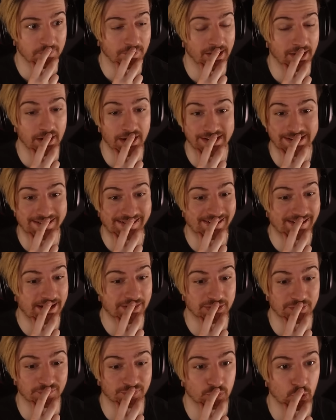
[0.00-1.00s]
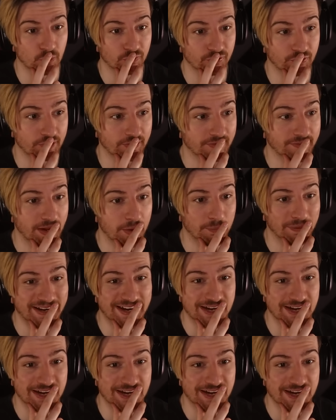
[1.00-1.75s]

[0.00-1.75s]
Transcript: Man, I nearly let them through thinking they were